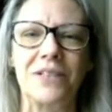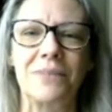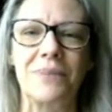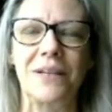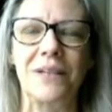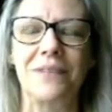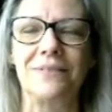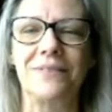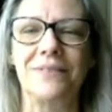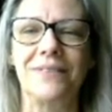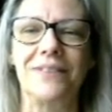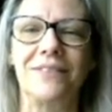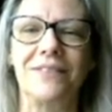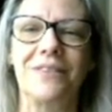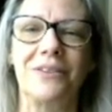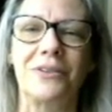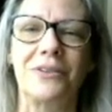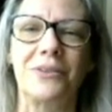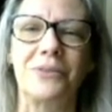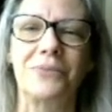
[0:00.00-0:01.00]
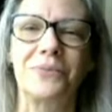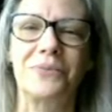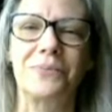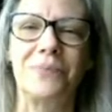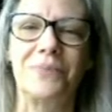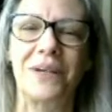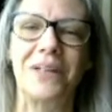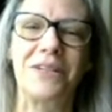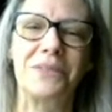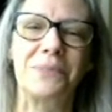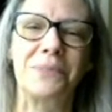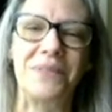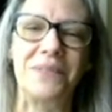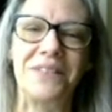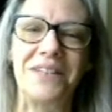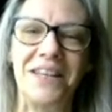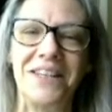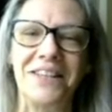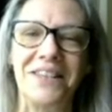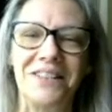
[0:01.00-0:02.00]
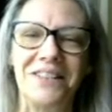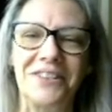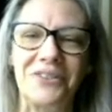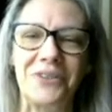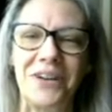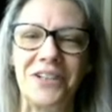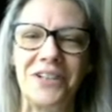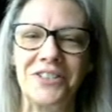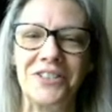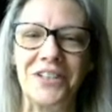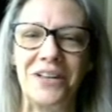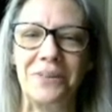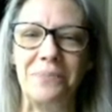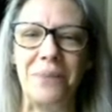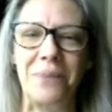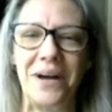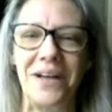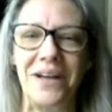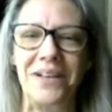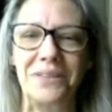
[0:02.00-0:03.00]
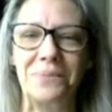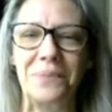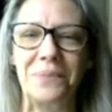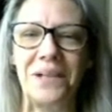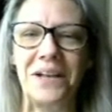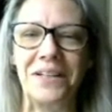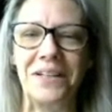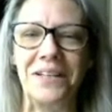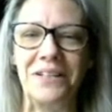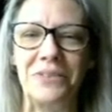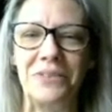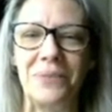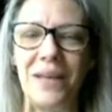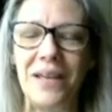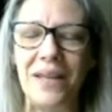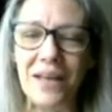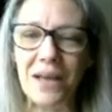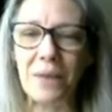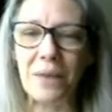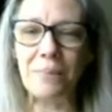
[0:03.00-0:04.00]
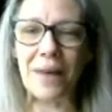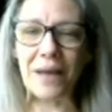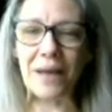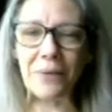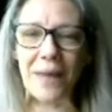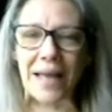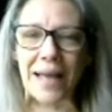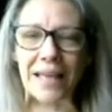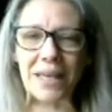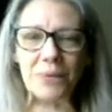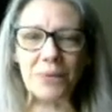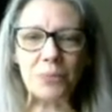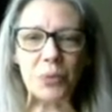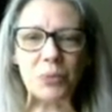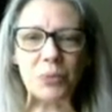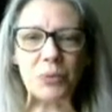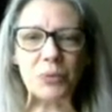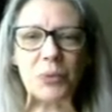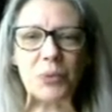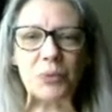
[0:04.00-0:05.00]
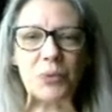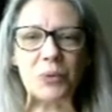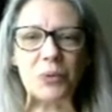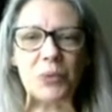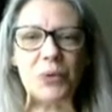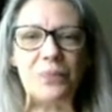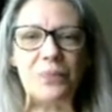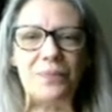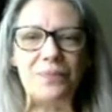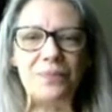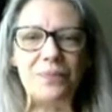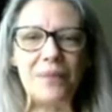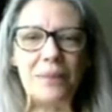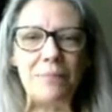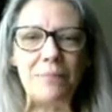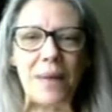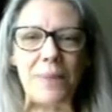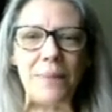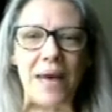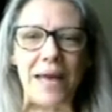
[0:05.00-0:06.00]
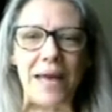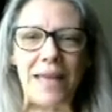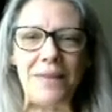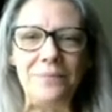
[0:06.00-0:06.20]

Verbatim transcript: My there goes my husband taking the trash down, and Pie is blocking his way. Pie, whack it. Bye bye.